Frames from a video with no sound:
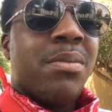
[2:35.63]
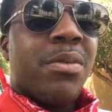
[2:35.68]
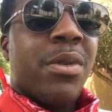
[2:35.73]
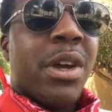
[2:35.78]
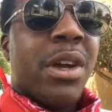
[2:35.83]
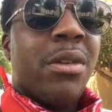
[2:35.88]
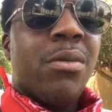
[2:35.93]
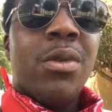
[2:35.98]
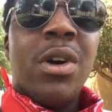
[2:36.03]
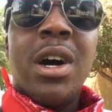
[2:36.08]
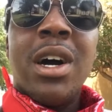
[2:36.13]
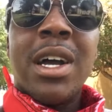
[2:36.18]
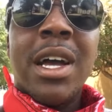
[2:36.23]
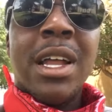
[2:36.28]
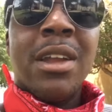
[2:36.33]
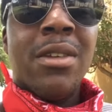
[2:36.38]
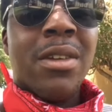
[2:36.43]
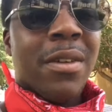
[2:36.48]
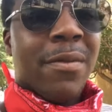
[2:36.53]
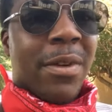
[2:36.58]
prayer walk.
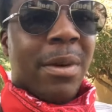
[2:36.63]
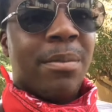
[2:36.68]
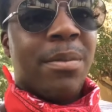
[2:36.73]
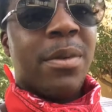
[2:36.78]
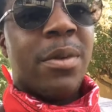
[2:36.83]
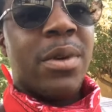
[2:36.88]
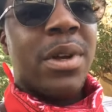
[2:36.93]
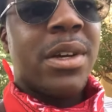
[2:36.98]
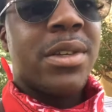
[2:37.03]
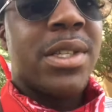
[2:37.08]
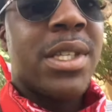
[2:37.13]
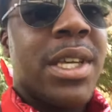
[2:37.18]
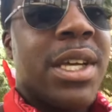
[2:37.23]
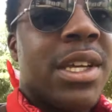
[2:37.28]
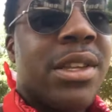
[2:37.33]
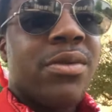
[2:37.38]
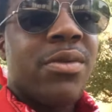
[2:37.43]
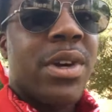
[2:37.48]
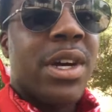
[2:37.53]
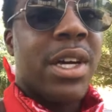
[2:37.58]
I don't know if I'm pronouncing
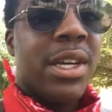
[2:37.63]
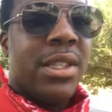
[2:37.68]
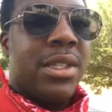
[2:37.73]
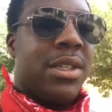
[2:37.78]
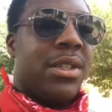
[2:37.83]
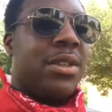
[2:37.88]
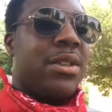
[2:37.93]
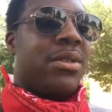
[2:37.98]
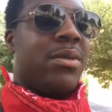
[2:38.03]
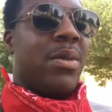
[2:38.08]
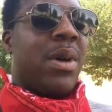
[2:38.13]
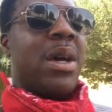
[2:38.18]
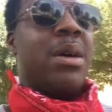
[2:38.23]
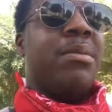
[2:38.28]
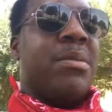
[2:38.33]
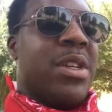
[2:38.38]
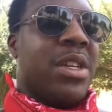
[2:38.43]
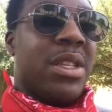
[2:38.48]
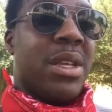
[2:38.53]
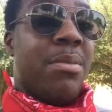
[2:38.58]
it right, you know,
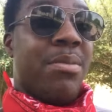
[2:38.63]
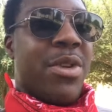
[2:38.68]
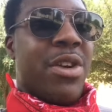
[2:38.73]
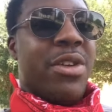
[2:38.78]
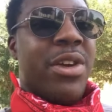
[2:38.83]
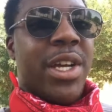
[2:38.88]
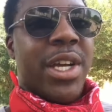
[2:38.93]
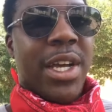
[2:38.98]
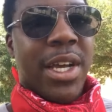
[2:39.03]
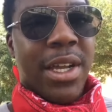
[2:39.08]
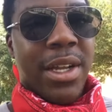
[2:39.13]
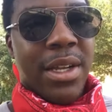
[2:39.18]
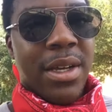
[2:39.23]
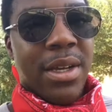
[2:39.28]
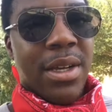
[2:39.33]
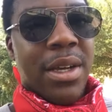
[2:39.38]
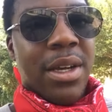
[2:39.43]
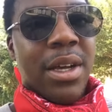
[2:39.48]
I'm not American.